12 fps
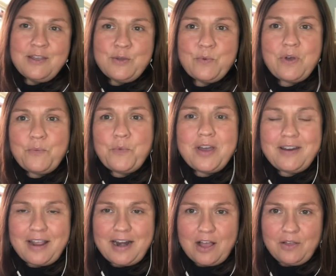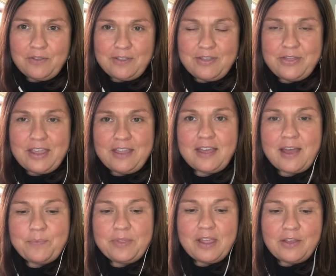Well, one, and I'll think of that,
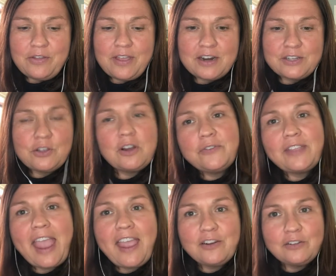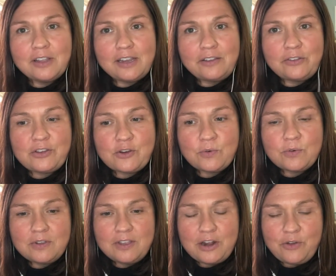but the other thing I just thought of is candlelight too.
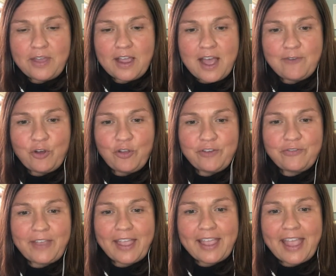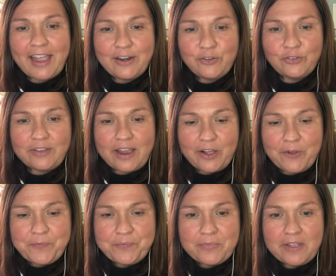They have all the fake candles now
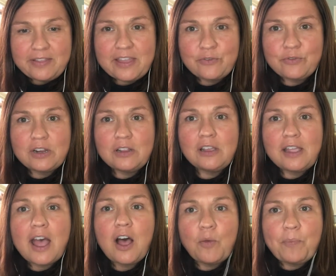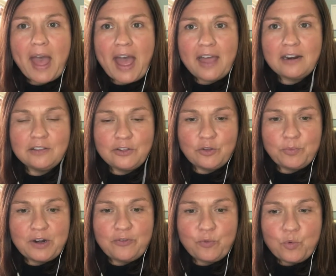that really help add a little bit
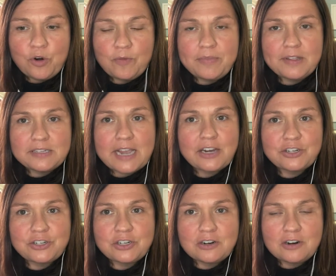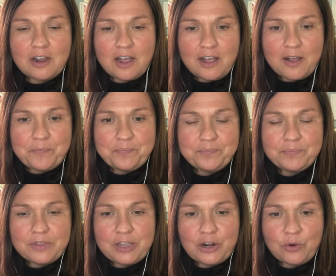of warmth and texture,
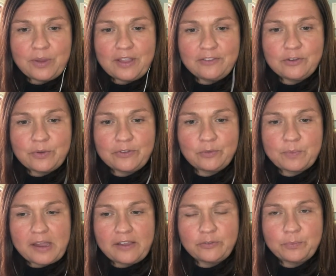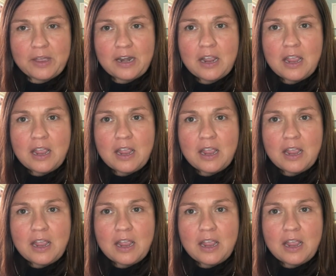into a space. But,